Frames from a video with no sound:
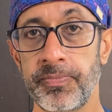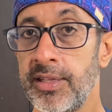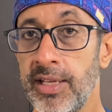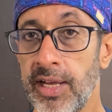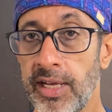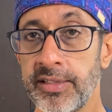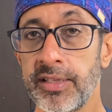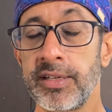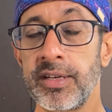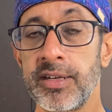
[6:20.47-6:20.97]
The
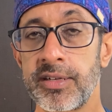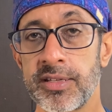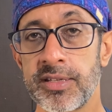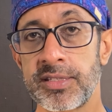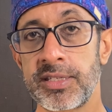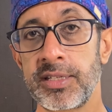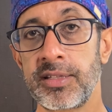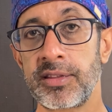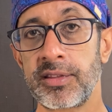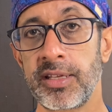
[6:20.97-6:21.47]
other
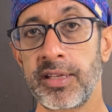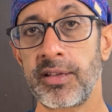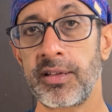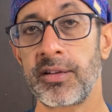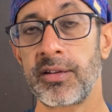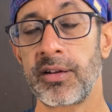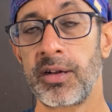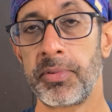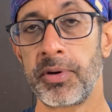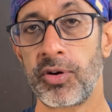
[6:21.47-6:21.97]
interesting thing
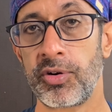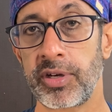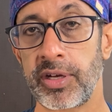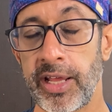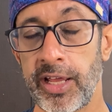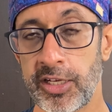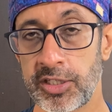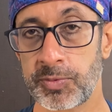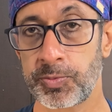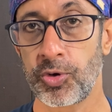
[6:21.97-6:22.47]
about
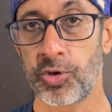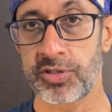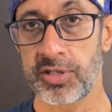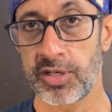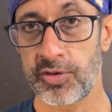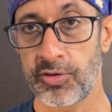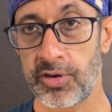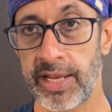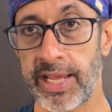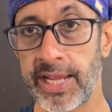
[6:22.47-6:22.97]
exposure
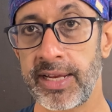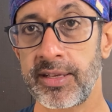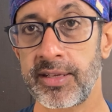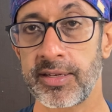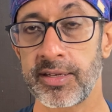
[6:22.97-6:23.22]
to light